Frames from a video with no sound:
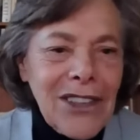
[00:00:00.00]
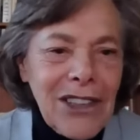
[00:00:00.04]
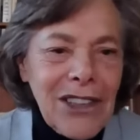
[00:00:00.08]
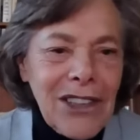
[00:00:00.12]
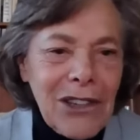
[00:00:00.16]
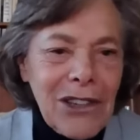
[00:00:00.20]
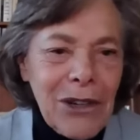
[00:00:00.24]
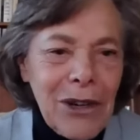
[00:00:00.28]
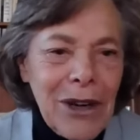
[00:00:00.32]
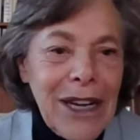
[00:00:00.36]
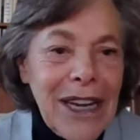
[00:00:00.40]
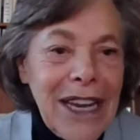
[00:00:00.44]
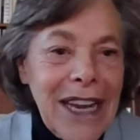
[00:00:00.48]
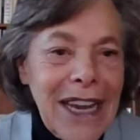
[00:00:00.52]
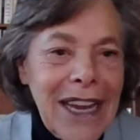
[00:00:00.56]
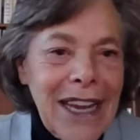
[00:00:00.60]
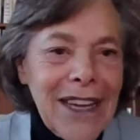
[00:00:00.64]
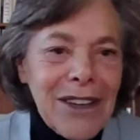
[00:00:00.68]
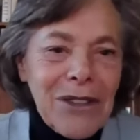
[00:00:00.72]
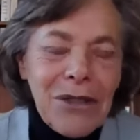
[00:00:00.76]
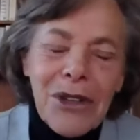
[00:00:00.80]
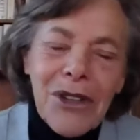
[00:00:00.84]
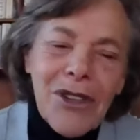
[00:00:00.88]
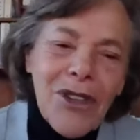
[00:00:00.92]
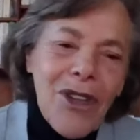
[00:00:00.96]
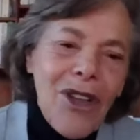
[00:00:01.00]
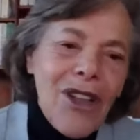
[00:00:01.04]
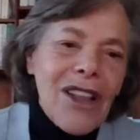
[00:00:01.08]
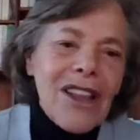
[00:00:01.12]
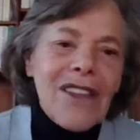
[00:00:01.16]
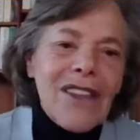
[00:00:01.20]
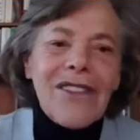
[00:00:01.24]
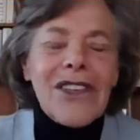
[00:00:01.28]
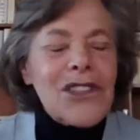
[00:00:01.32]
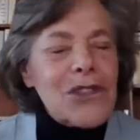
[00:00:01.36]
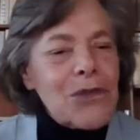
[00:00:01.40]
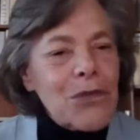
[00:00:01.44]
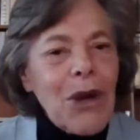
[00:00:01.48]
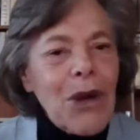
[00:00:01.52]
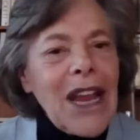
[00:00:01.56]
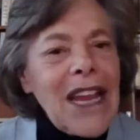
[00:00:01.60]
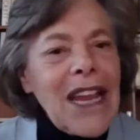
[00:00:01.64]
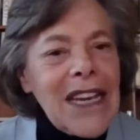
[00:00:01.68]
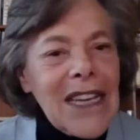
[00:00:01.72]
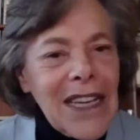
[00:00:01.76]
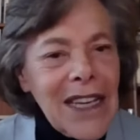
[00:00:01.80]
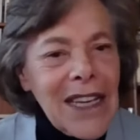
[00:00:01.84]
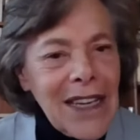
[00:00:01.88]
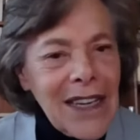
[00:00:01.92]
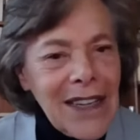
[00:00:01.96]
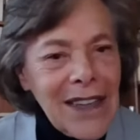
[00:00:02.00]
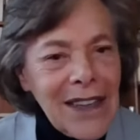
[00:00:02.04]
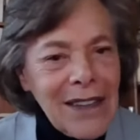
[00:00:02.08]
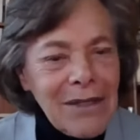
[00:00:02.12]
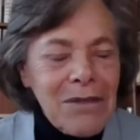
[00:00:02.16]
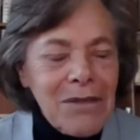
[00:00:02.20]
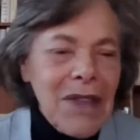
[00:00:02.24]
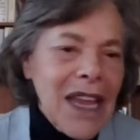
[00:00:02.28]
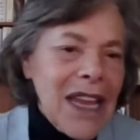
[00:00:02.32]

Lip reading: to create with all of this writing,